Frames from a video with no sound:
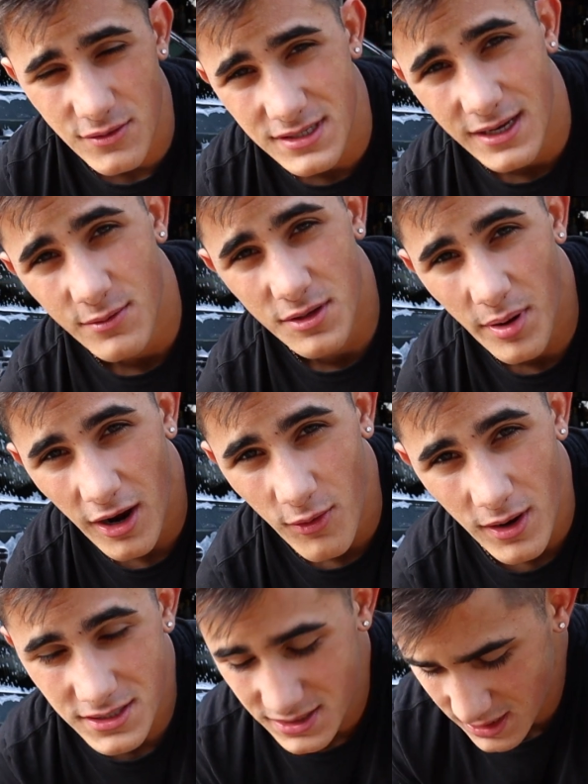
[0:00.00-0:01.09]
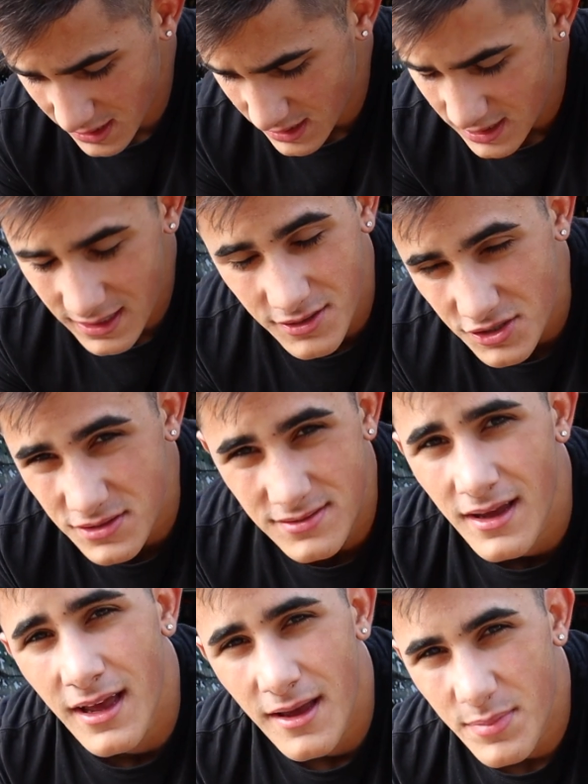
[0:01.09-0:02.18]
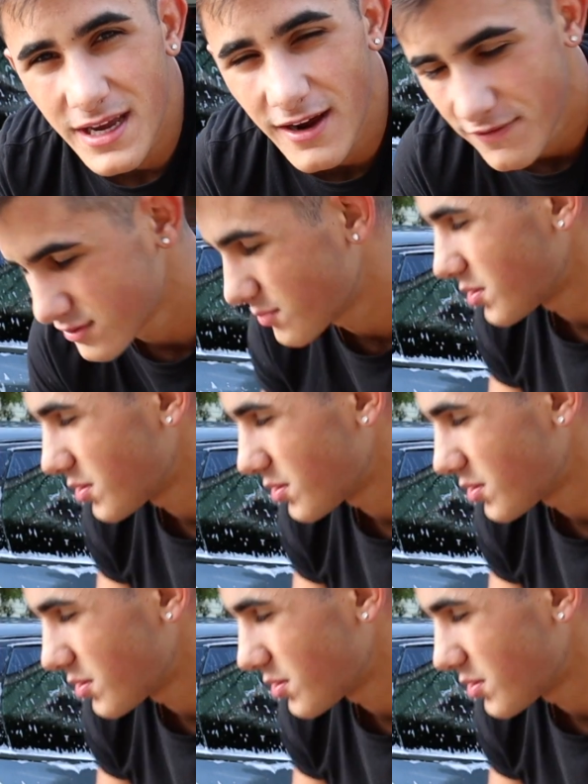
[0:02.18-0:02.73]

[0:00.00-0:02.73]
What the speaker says: what I was saying with the power washing thing. Just be careful with the